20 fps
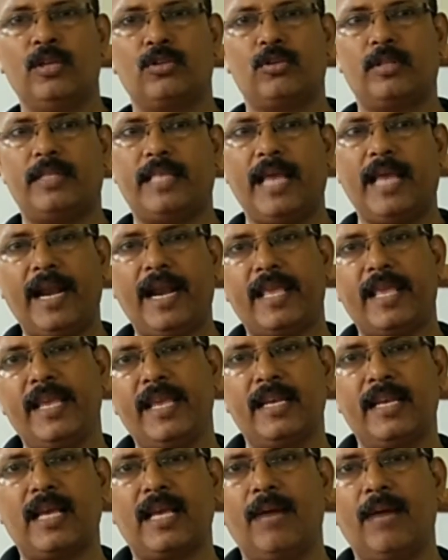So that
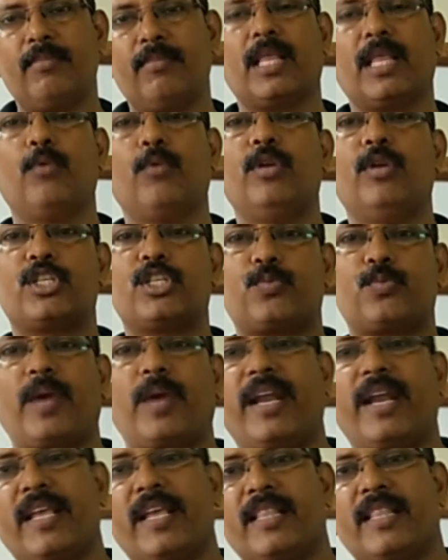income they will
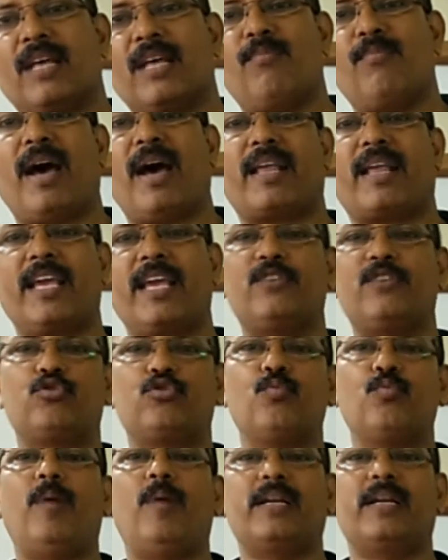spend in the market
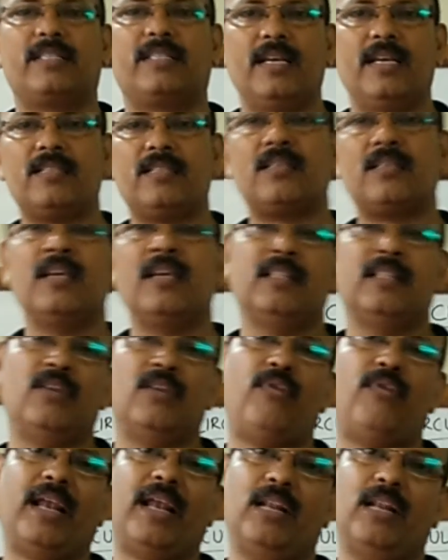to purchase the
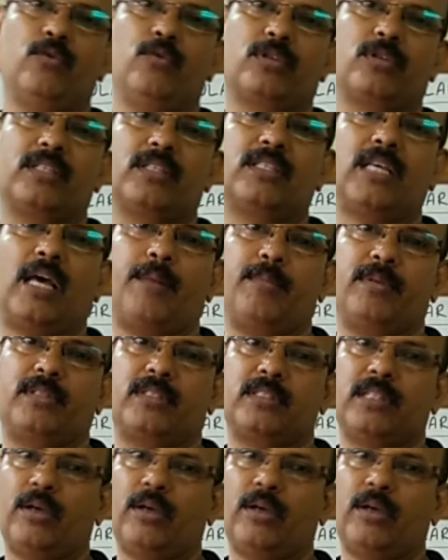final goods and services.